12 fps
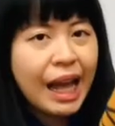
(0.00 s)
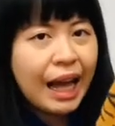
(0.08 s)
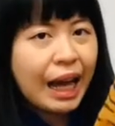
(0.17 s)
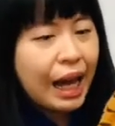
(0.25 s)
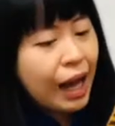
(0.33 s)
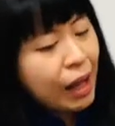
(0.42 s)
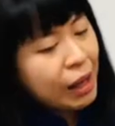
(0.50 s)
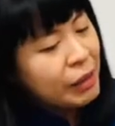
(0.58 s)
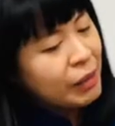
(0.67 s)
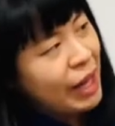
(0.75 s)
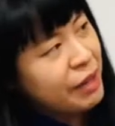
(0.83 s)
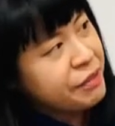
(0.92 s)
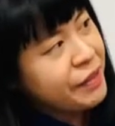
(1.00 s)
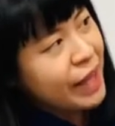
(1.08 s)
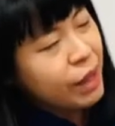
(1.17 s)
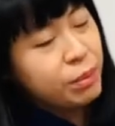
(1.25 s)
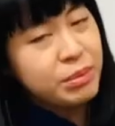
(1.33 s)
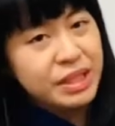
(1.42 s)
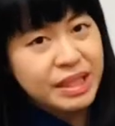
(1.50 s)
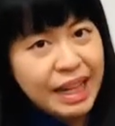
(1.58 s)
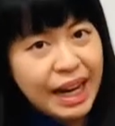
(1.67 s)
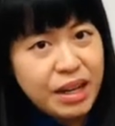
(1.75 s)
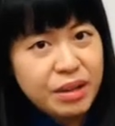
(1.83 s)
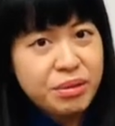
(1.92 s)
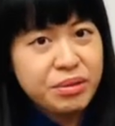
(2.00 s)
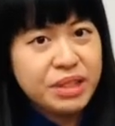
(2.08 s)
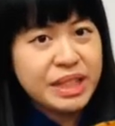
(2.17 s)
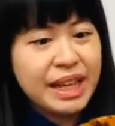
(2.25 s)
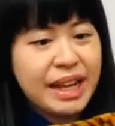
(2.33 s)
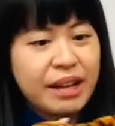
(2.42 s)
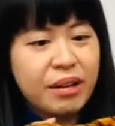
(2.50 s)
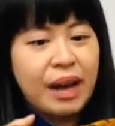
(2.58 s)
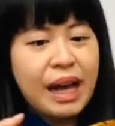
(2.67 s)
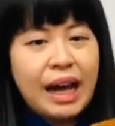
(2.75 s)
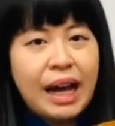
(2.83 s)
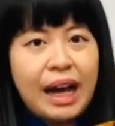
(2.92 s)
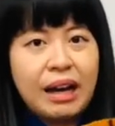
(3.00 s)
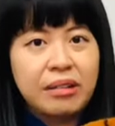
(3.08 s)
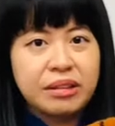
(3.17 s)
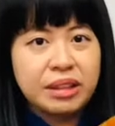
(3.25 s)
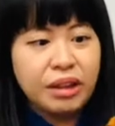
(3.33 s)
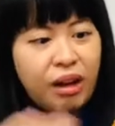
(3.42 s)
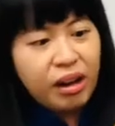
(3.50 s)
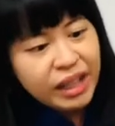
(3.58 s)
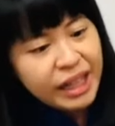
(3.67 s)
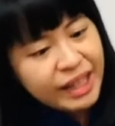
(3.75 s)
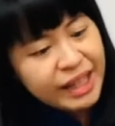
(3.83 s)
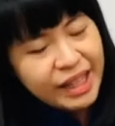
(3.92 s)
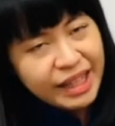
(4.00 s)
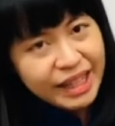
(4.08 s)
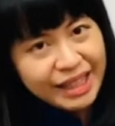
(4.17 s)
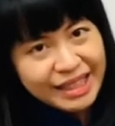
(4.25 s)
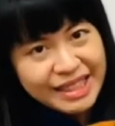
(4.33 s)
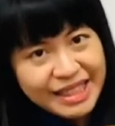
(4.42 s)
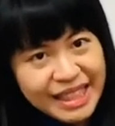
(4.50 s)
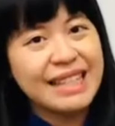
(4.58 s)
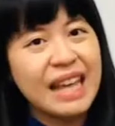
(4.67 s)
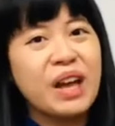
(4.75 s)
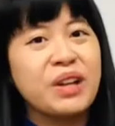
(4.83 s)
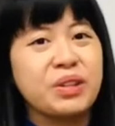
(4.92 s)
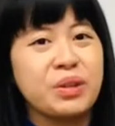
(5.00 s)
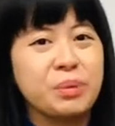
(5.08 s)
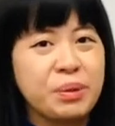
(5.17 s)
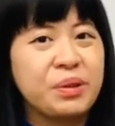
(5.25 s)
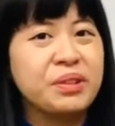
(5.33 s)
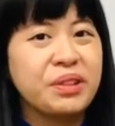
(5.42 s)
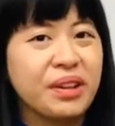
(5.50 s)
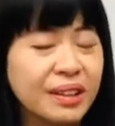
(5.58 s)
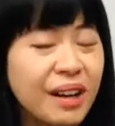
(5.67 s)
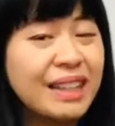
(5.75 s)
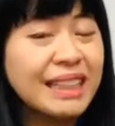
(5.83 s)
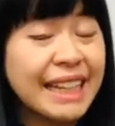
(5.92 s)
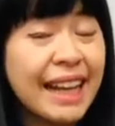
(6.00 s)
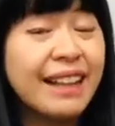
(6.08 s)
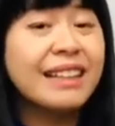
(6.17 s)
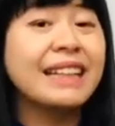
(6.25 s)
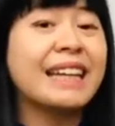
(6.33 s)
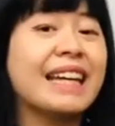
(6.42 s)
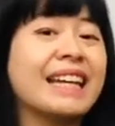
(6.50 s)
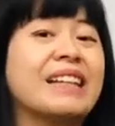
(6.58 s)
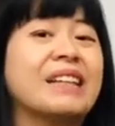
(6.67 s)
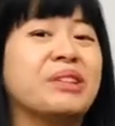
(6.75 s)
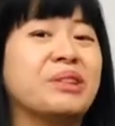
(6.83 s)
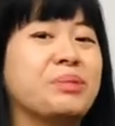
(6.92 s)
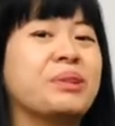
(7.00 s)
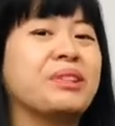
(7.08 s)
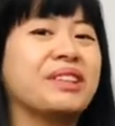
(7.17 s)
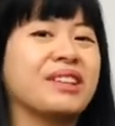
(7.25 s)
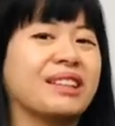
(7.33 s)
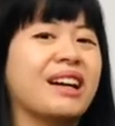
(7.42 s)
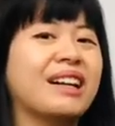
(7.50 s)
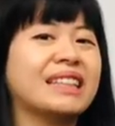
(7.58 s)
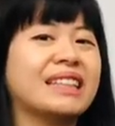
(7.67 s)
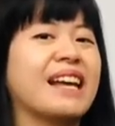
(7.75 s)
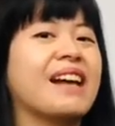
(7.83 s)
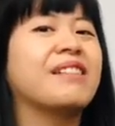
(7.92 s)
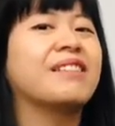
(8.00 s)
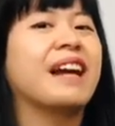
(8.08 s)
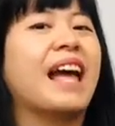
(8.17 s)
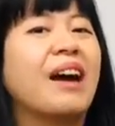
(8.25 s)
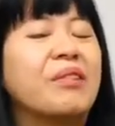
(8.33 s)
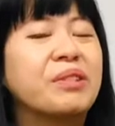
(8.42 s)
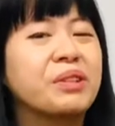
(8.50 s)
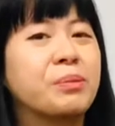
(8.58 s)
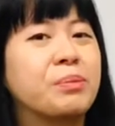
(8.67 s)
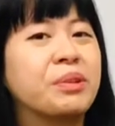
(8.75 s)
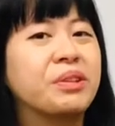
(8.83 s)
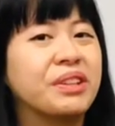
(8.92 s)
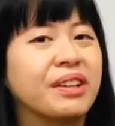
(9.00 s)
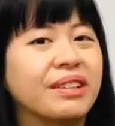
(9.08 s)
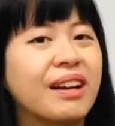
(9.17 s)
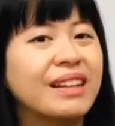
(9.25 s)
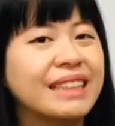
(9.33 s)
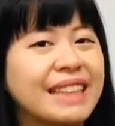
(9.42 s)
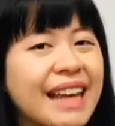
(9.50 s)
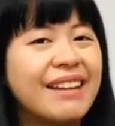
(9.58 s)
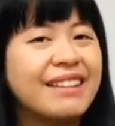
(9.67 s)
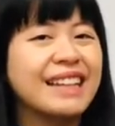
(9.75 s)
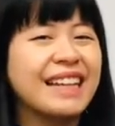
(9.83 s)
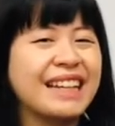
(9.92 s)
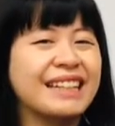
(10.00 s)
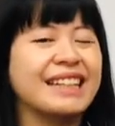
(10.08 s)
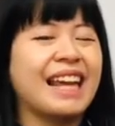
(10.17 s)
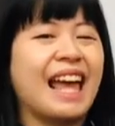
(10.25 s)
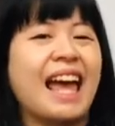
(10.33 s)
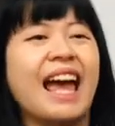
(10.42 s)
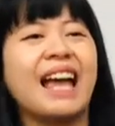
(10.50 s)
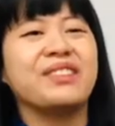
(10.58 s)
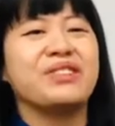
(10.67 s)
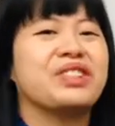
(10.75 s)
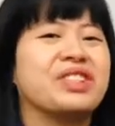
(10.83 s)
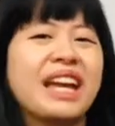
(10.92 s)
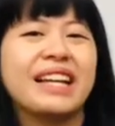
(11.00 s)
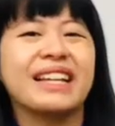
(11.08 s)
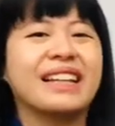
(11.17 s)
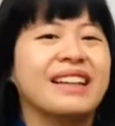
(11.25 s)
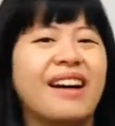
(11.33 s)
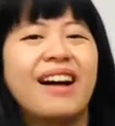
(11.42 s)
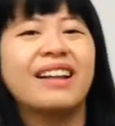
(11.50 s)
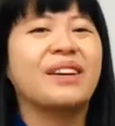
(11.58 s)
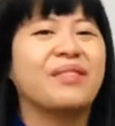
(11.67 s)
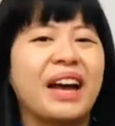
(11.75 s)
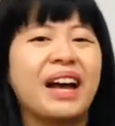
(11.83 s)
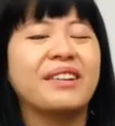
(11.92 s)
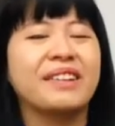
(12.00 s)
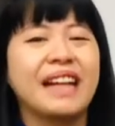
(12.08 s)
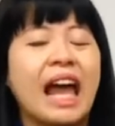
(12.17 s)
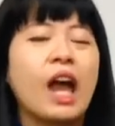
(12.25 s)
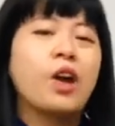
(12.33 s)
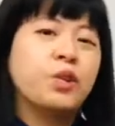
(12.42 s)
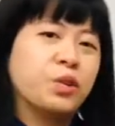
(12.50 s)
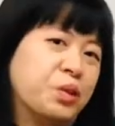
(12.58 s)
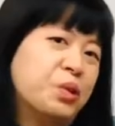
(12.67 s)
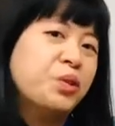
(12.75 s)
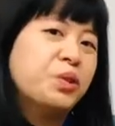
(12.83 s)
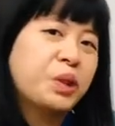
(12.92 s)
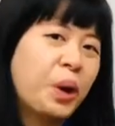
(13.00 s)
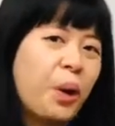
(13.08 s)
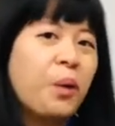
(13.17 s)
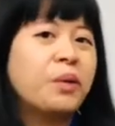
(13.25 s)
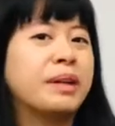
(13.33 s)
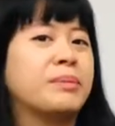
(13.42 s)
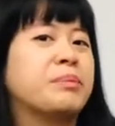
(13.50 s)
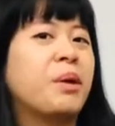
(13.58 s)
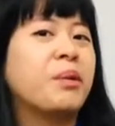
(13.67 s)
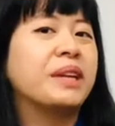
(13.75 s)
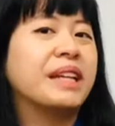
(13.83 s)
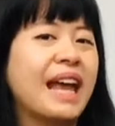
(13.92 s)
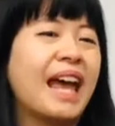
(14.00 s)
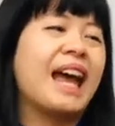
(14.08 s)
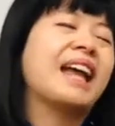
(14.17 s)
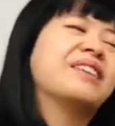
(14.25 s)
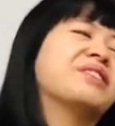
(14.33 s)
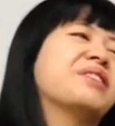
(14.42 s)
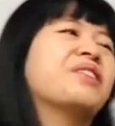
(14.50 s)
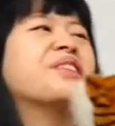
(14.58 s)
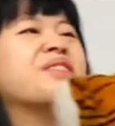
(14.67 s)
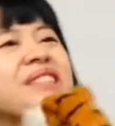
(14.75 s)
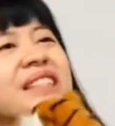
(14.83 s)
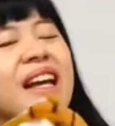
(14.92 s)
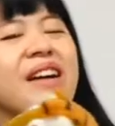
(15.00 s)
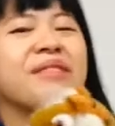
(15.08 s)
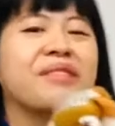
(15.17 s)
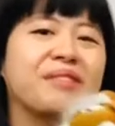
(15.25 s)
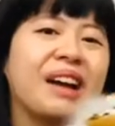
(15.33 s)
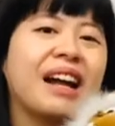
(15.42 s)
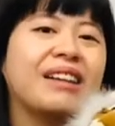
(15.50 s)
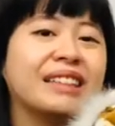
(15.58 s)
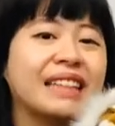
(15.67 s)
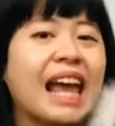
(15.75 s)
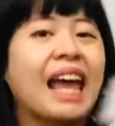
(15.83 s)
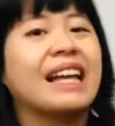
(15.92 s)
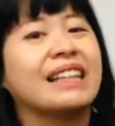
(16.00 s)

Oh, I found Miss Tiger's tail. How long it is. You put your long tail in, you put your long tail out, you put your long tail in and you shake it all about. You do the hokey pokey and you turn yourself around.